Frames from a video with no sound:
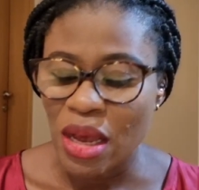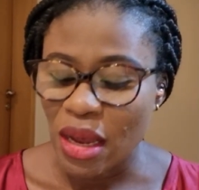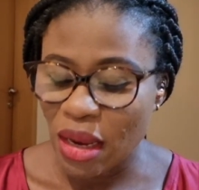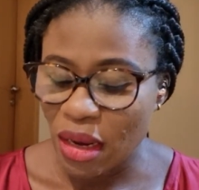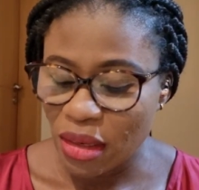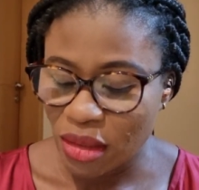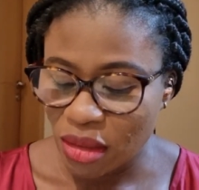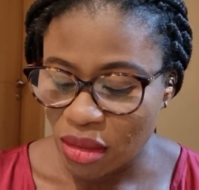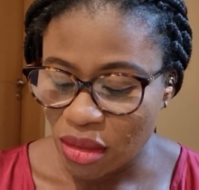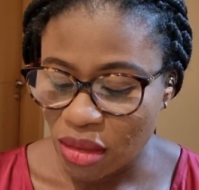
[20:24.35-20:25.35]

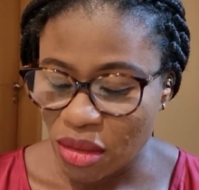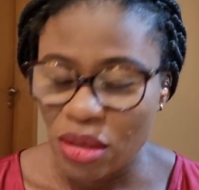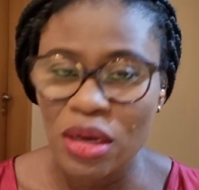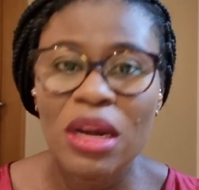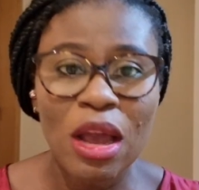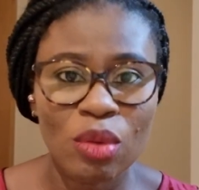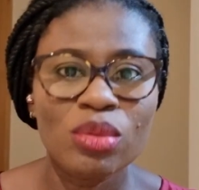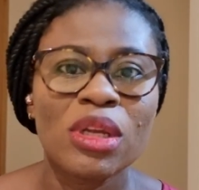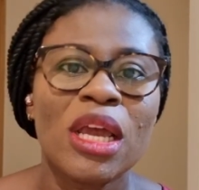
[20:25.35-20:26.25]
And now